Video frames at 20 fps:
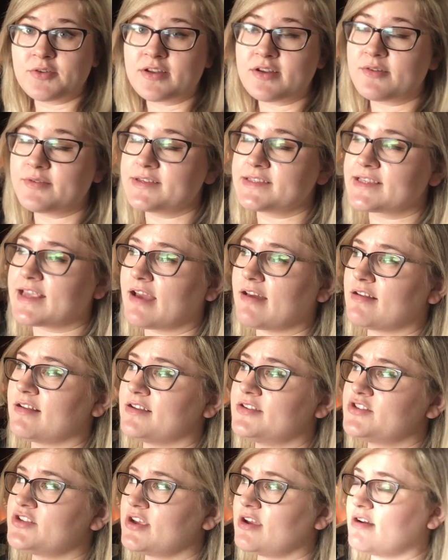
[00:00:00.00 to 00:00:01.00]
you can always count
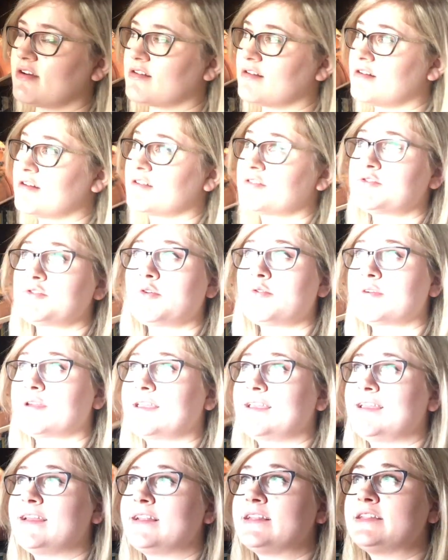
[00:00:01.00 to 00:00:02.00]
on J.R.R.
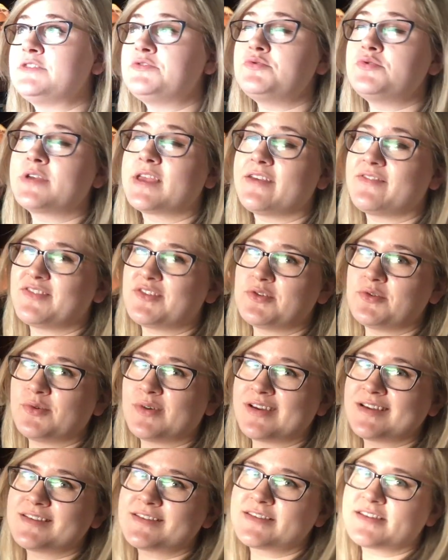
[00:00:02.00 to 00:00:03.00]
Tolkien to give you
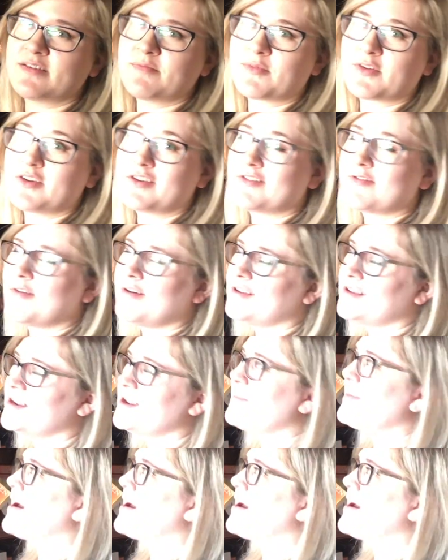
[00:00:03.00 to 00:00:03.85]
some good quality